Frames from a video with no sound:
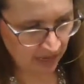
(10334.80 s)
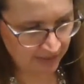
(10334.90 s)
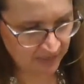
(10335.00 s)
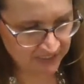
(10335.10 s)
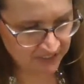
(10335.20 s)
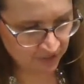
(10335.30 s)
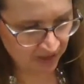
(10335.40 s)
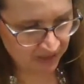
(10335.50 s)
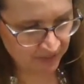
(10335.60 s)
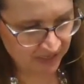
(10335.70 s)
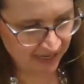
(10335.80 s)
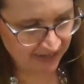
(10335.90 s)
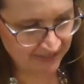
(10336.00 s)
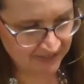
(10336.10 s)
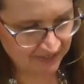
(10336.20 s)
I missed you on the
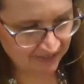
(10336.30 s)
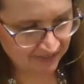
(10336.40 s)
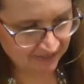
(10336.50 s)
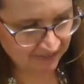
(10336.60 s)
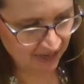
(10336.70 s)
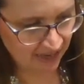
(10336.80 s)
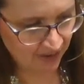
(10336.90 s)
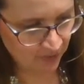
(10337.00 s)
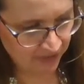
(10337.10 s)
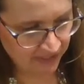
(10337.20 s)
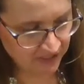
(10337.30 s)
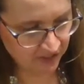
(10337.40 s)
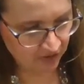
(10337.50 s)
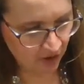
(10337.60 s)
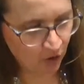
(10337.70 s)
bananas. I will get
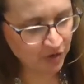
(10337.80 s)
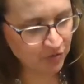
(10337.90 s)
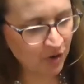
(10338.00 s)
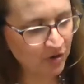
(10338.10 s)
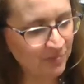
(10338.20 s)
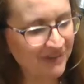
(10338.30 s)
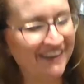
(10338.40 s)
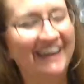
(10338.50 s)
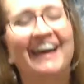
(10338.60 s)
you. Oh, you wrote a banana.